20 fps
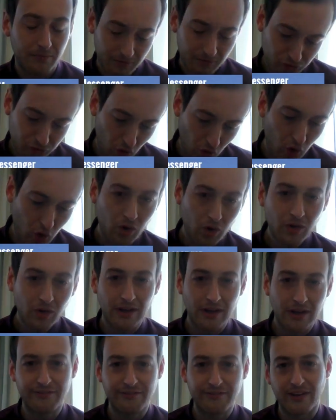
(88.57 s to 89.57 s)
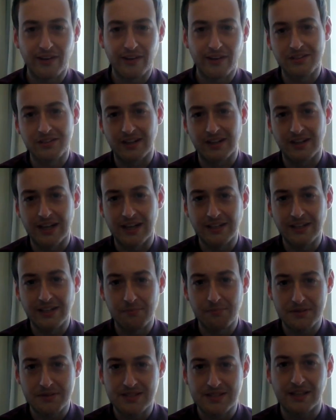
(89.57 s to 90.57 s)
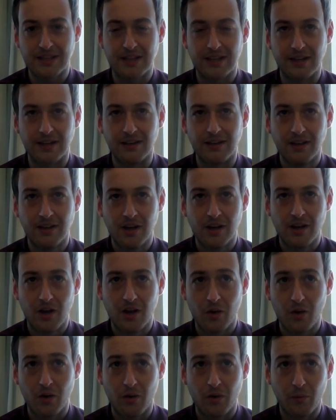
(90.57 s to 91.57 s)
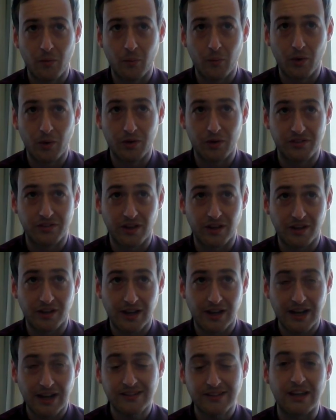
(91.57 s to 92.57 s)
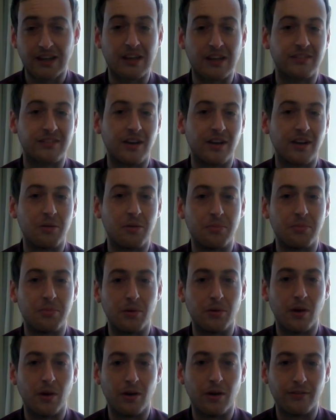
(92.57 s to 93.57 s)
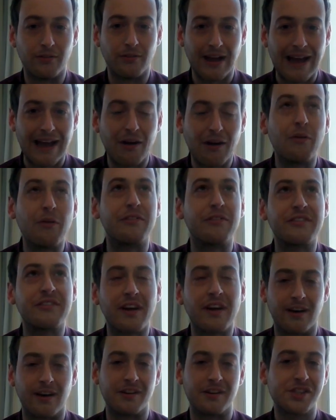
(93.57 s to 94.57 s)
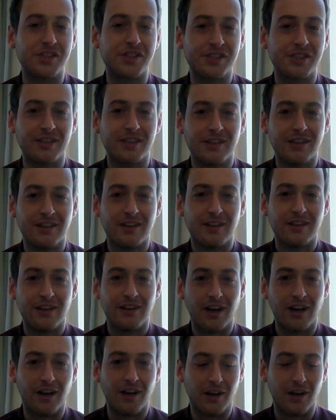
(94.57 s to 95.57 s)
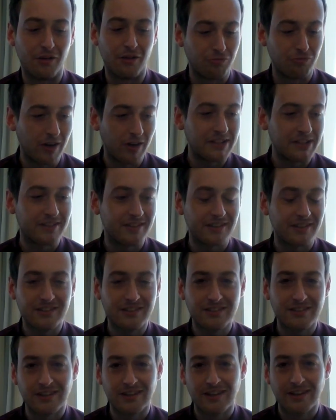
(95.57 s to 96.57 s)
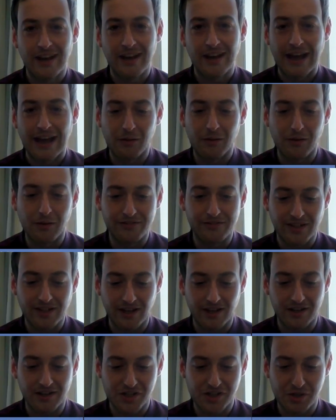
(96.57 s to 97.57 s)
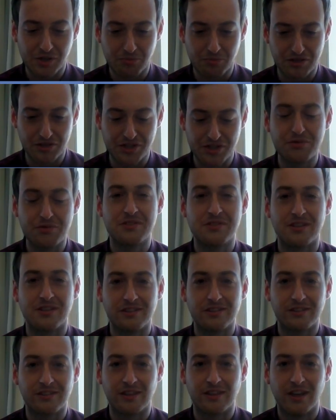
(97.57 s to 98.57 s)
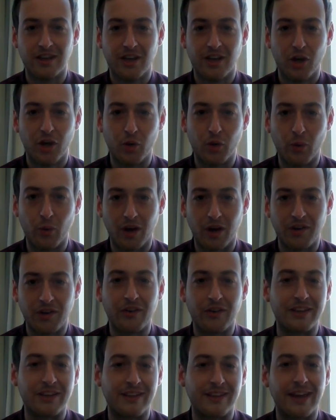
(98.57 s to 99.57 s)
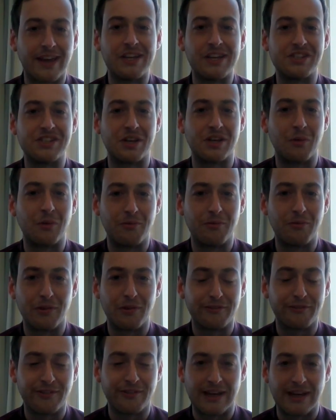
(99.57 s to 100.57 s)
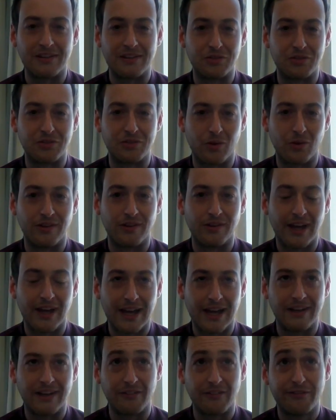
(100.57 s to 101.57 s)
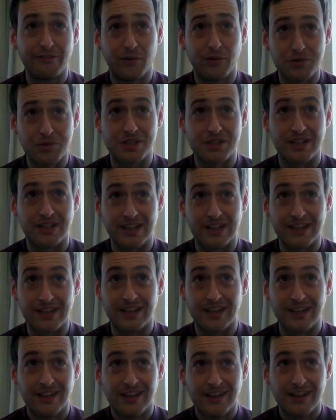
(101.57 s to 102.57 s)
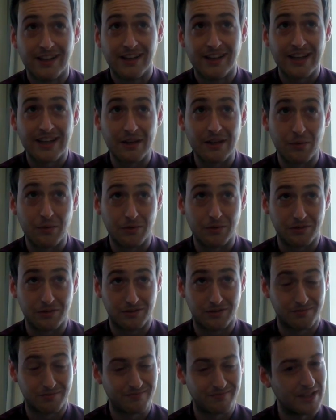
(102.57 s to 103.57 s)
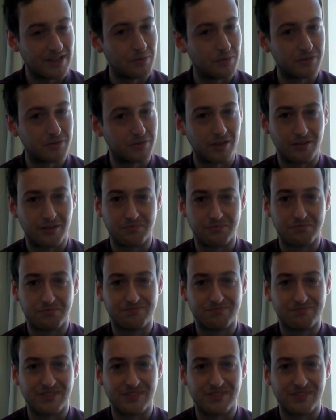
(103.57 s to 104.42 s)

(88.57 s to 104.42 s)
Raw and Fastlane in particular was a classic example of out of touch writers, out of touch producers who are not engaging with what the fans want, and unfortunately, it was a